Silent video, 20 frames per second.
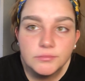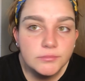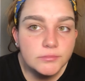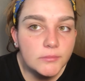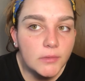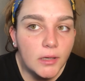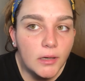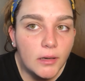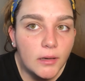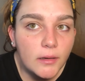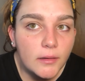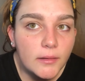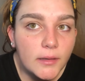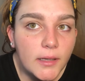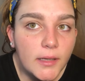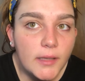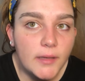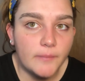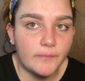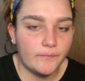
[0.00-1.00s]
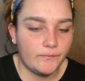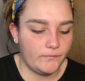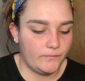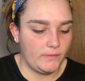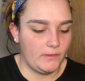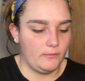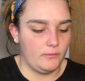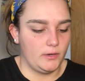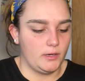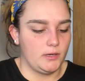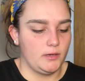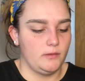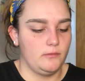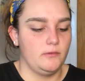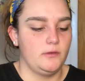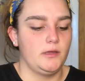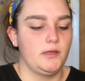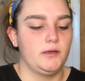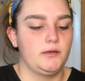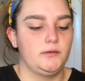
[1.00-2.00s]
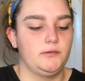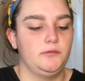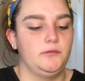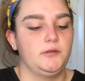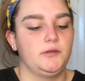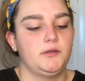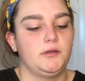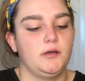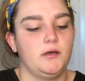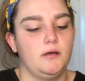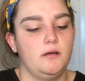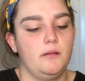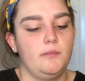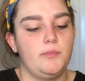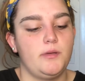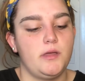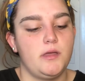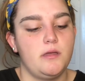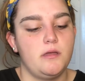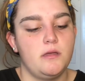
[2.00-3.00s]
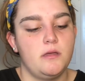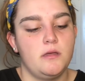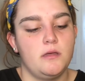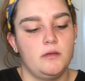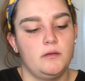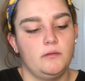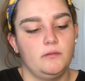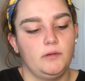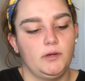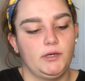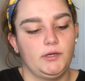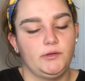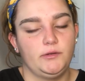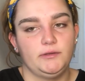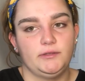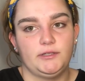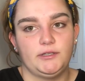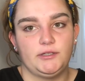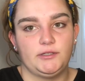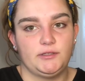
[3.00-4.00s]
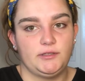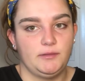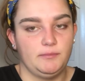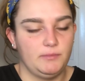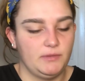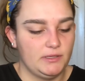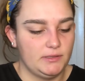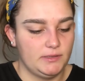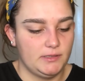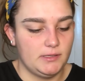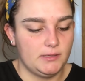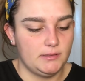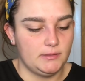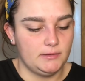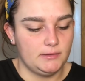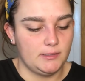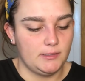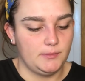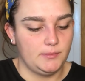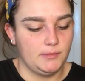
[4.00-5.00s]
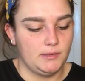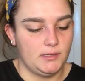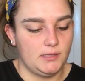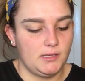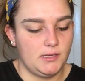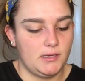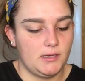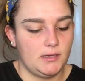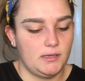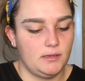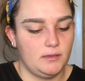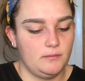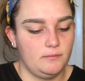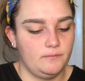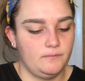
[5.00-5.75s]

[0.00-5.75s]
Alright. Now we're gonna go ahead and do the top. What I do is I just dip this in, same thing.